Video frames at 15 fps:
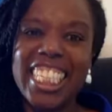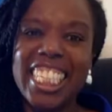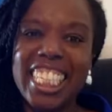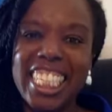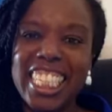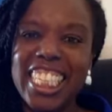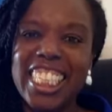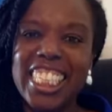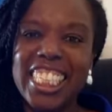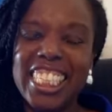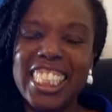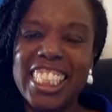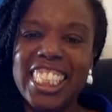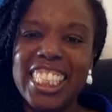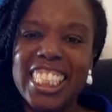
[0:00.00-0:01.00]

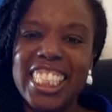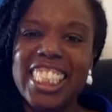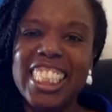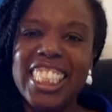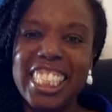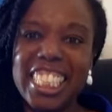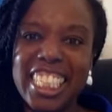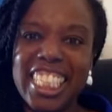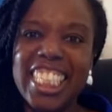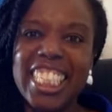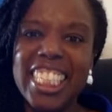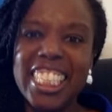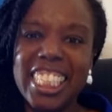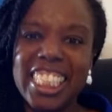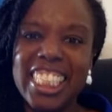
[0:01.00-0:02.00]

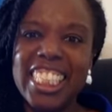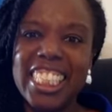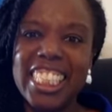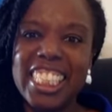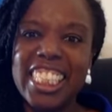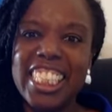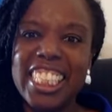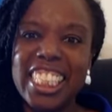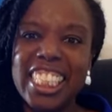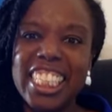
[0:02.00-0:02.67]
(not speaking)